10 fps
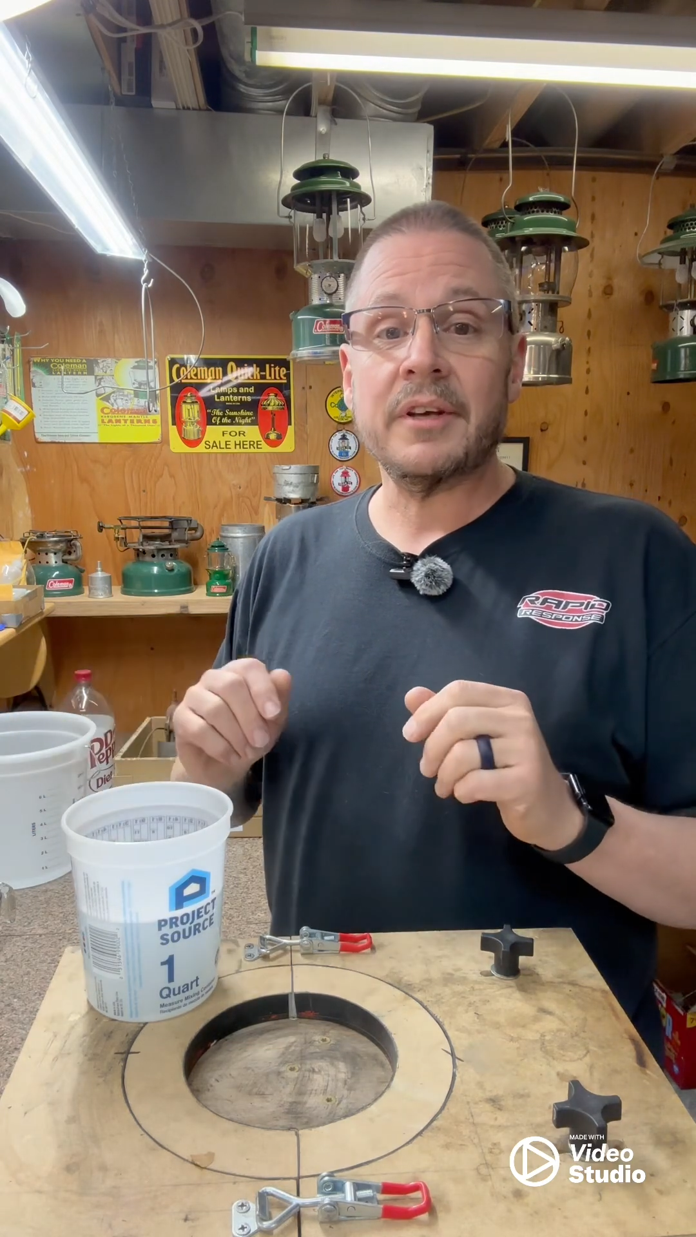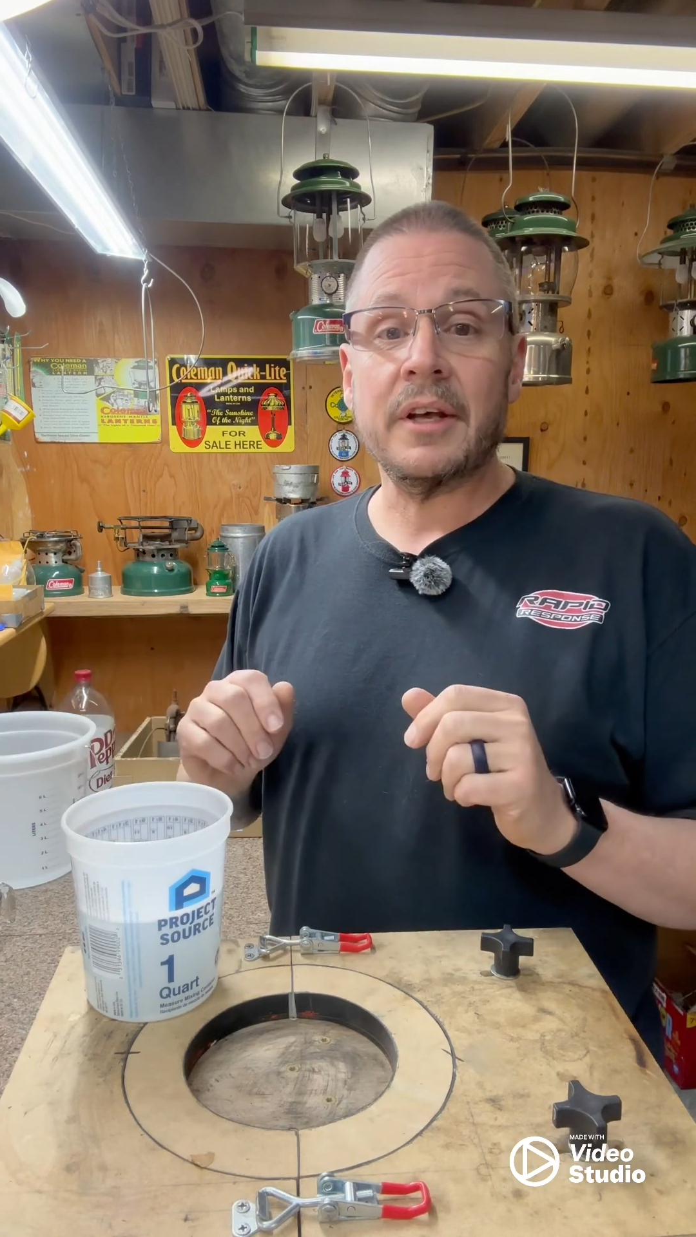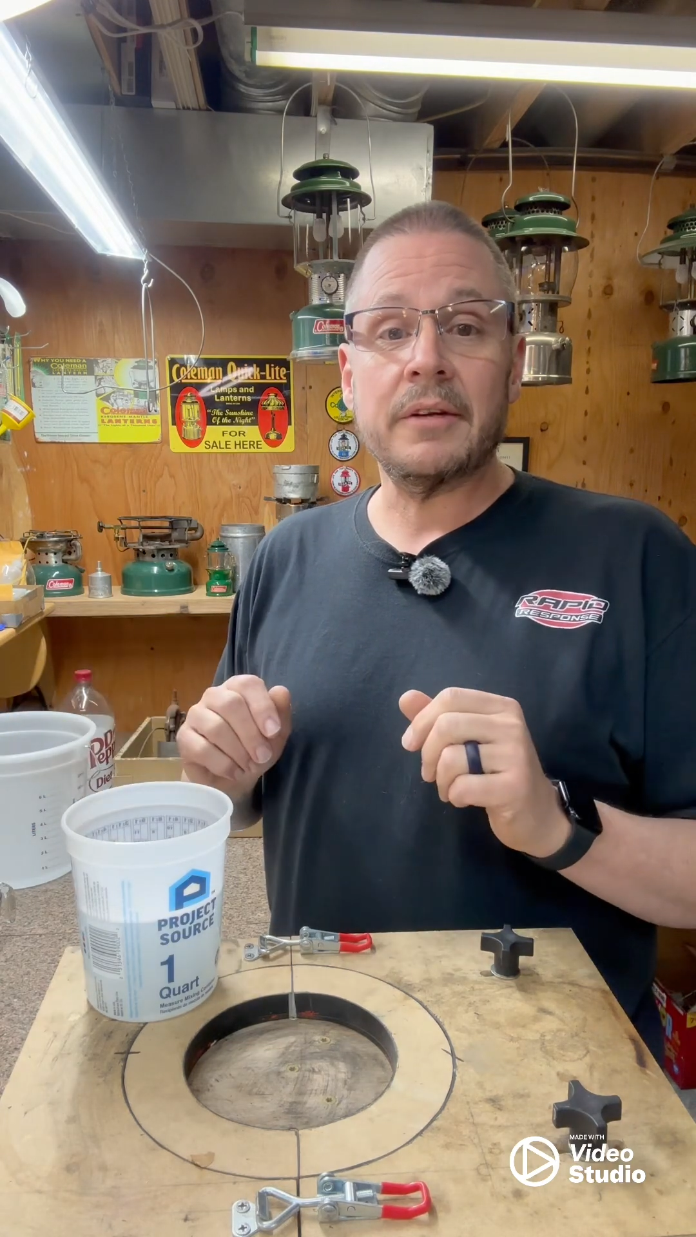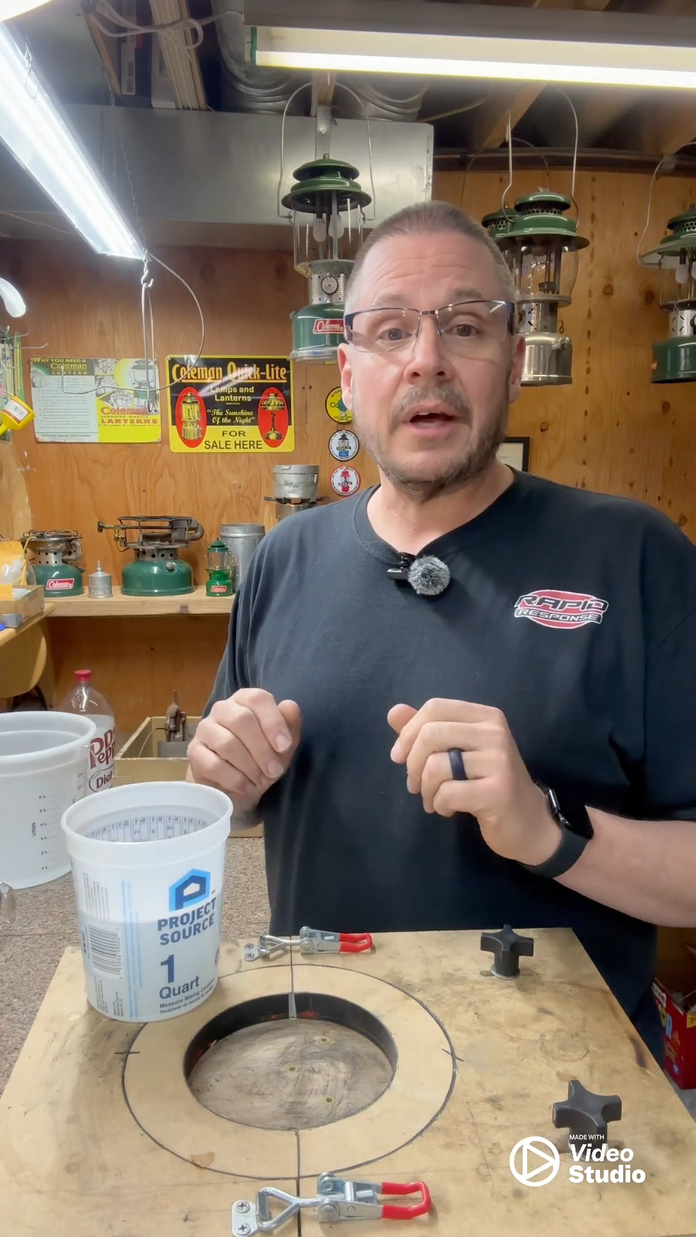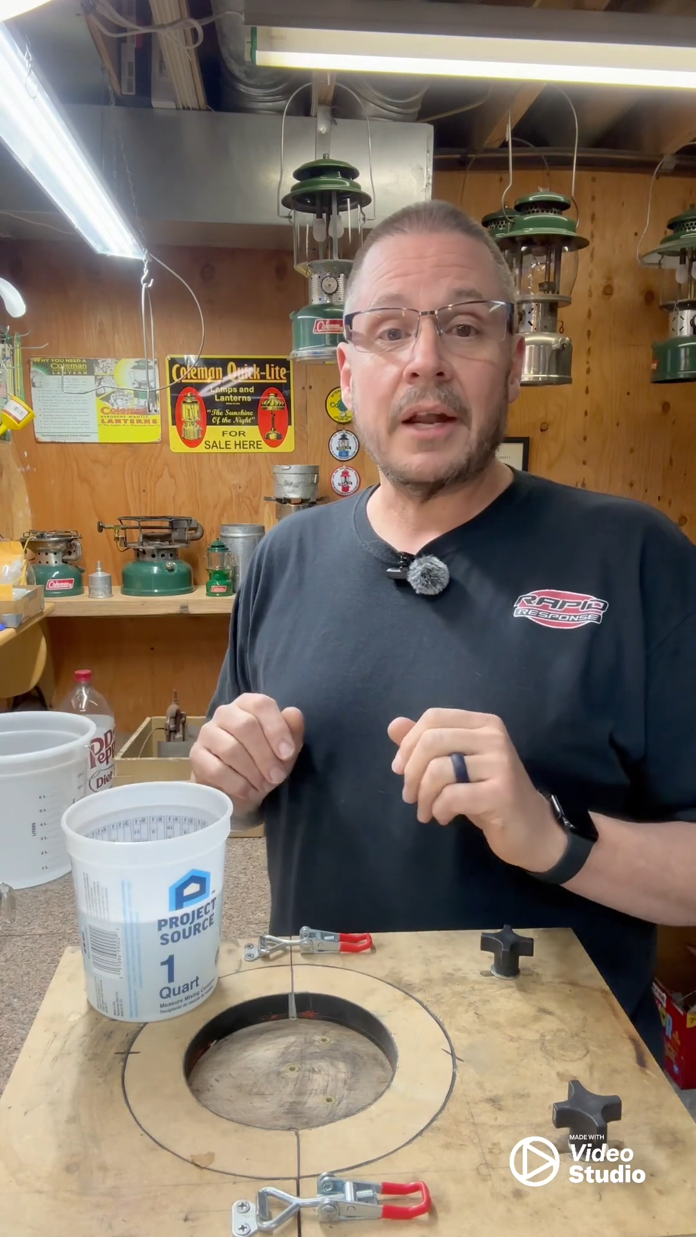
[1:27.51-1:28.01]

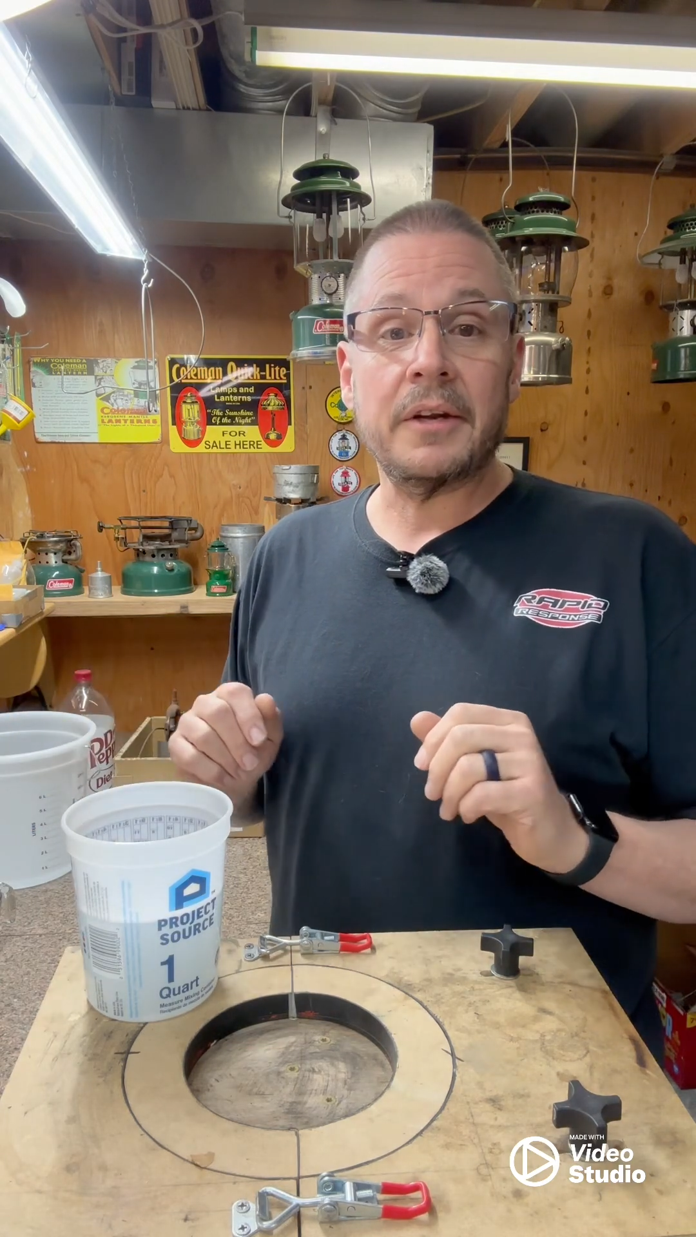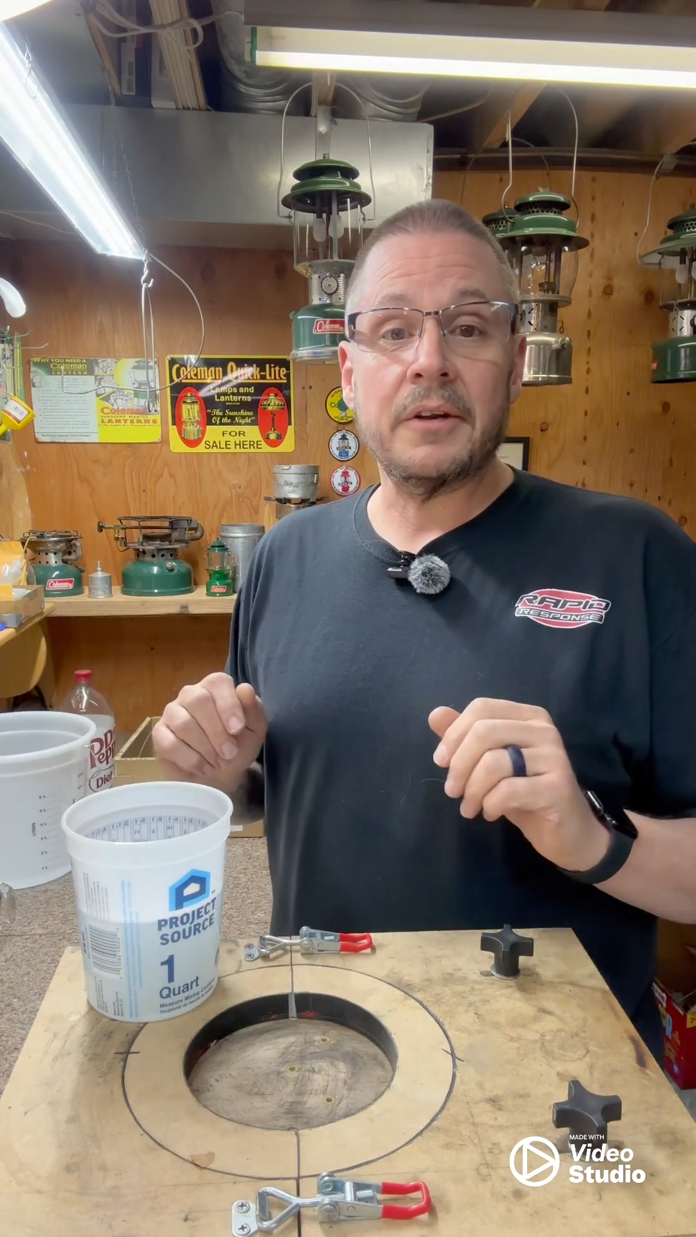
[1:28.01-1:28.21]
and I didn't